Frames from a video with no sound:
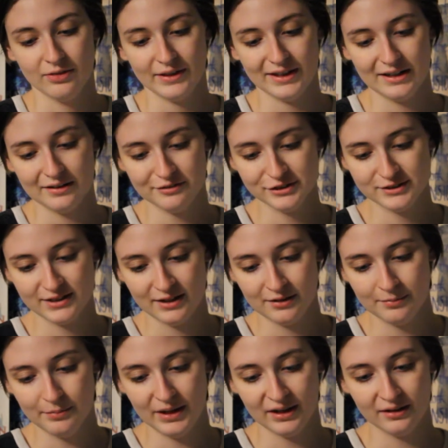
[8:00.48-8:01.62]
they never
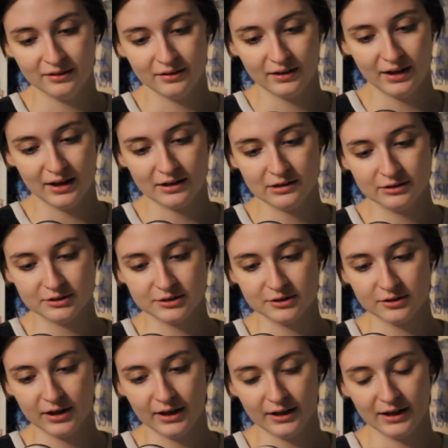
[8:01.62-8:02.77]
send big candles or
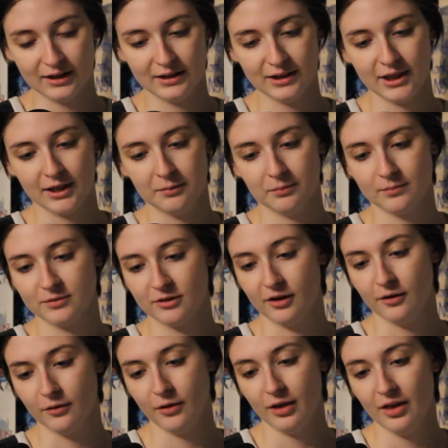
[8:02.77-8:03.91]
like anything.
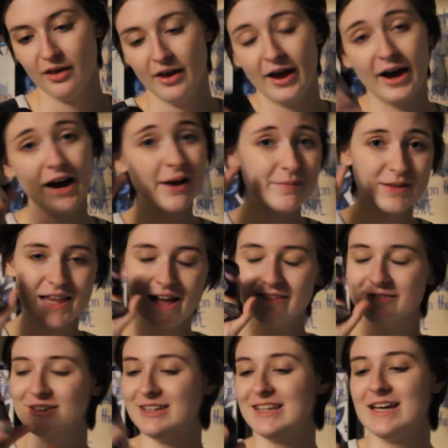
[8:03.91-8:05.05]
So I'm in
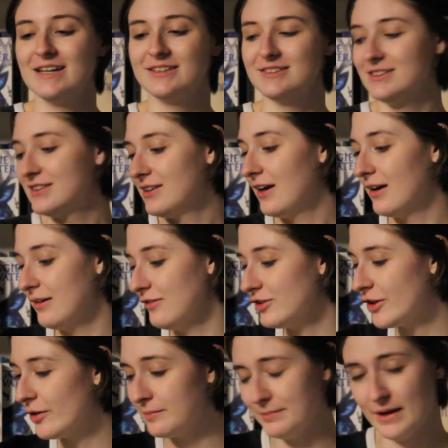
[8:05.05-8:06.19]
love with this, even
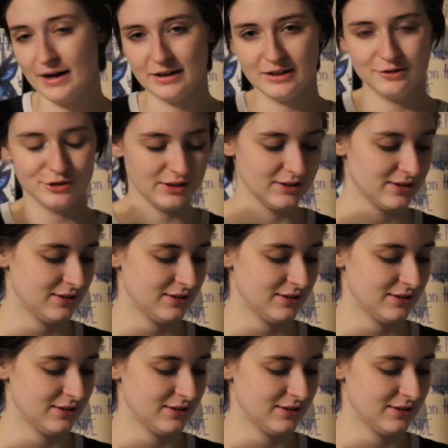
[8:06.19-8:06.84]
though I'm not huge on the